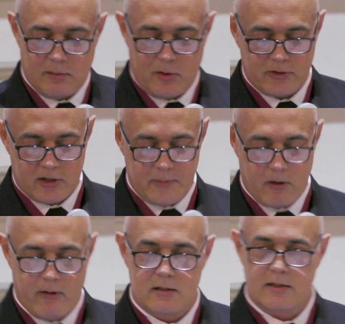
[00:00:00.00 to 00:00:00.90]
of the most
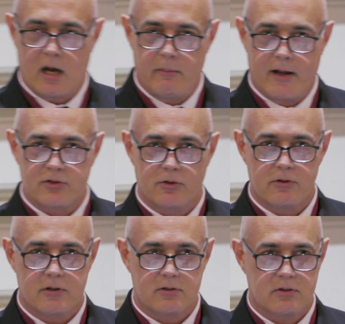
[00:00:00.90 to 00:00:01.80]
experienced combat
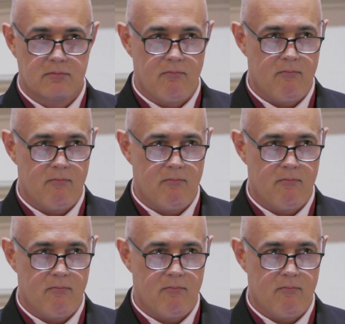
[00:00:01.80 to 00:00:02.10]
surgeons.